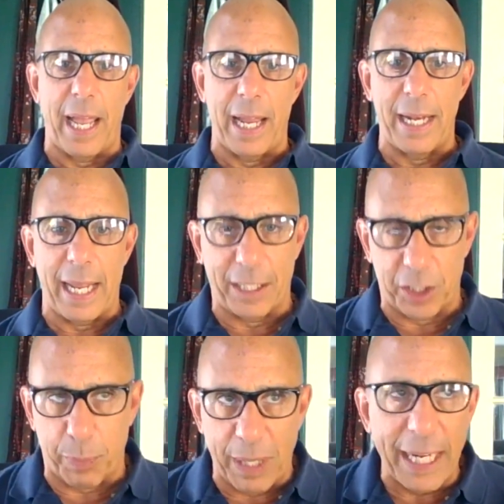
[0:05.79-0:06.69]
and
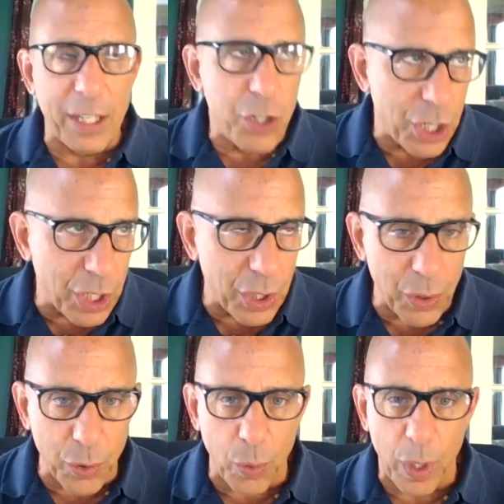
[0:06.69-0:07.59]
explain to
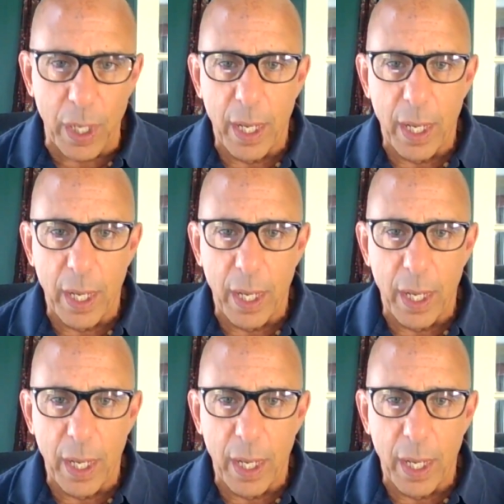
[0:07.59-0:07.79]
you